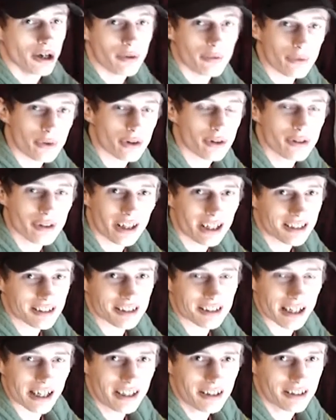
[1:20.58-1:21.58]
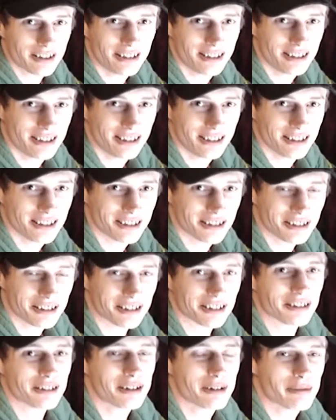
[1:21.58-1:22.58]
with all that said,
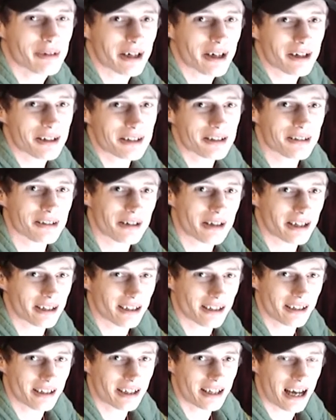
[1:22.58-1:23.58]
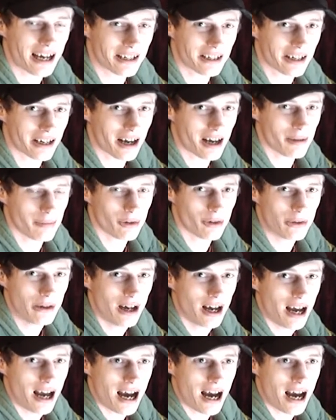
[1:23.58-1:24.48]
tonight we're going to look at Cain and Abel